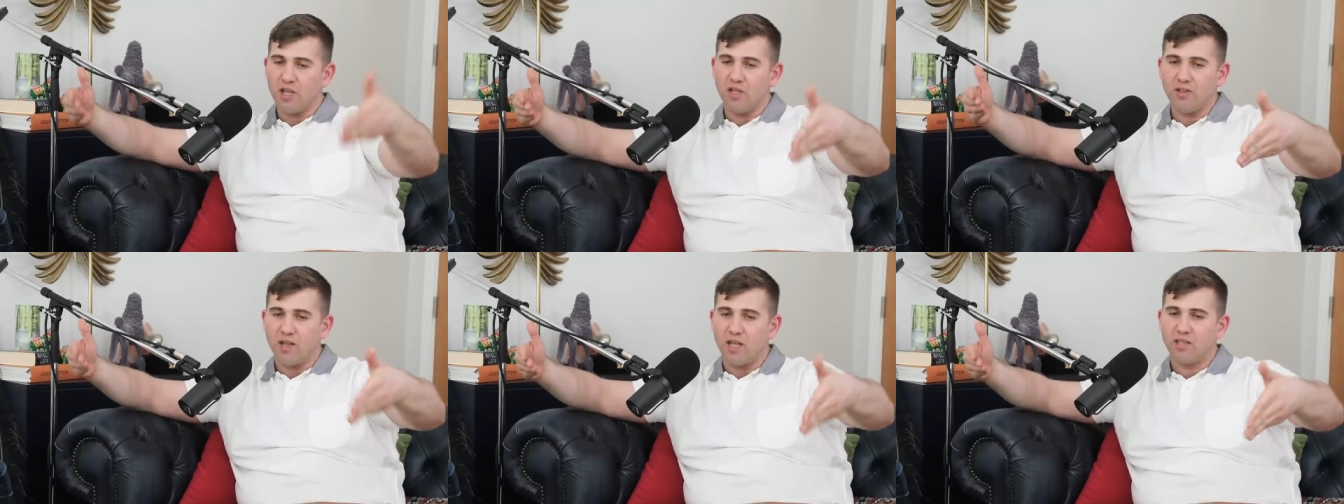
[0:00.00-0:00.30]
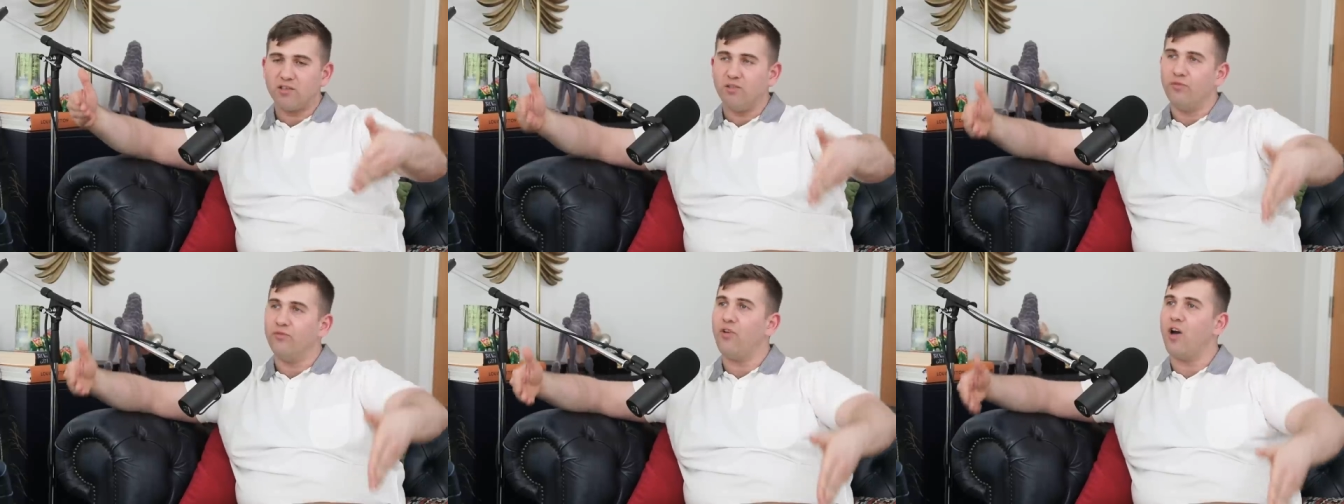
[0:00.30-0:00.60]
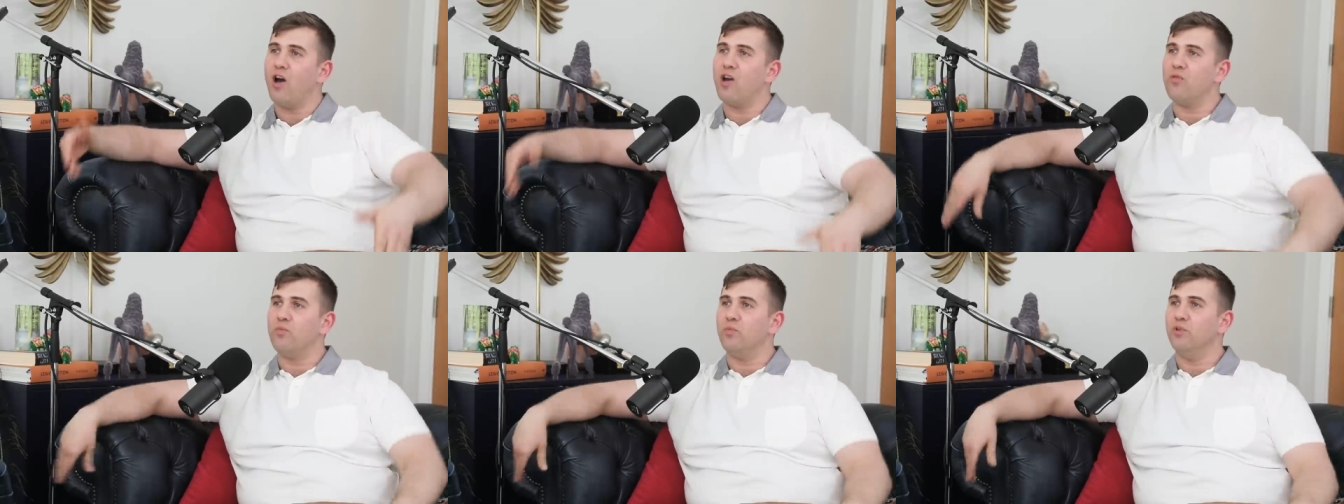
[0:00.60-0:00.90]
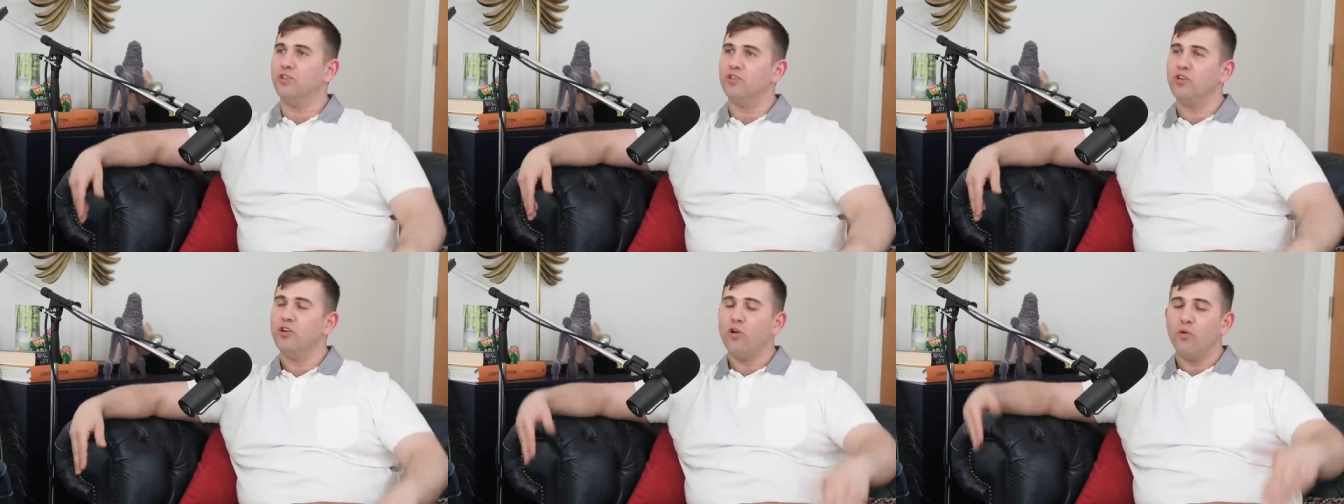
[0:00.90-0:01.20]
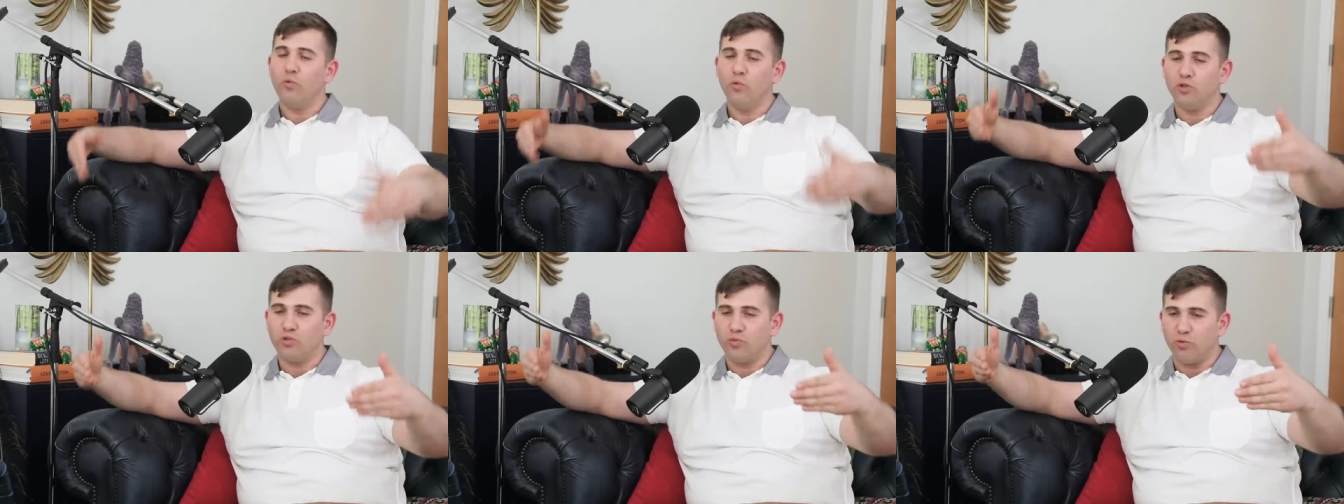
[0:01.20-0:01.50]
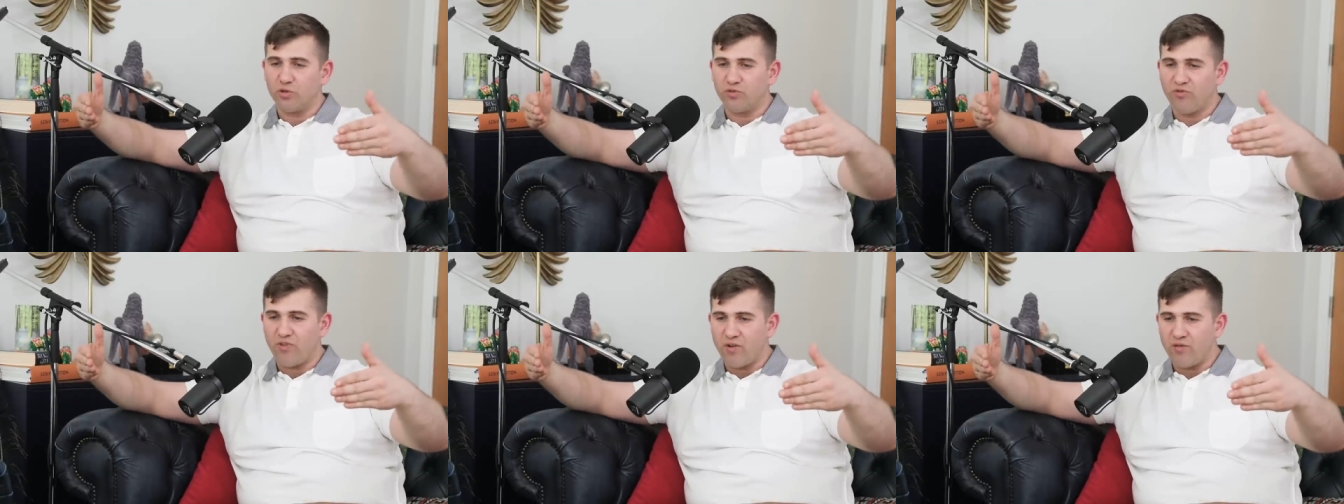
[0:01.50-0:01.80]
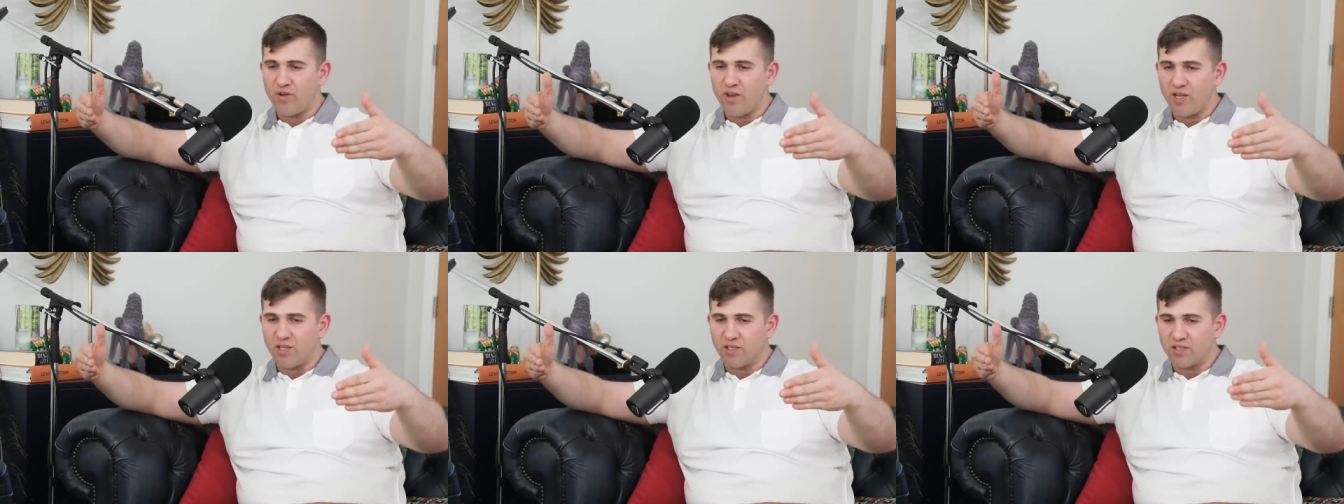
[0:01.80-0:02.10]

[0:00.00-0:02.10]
in that environment, which was very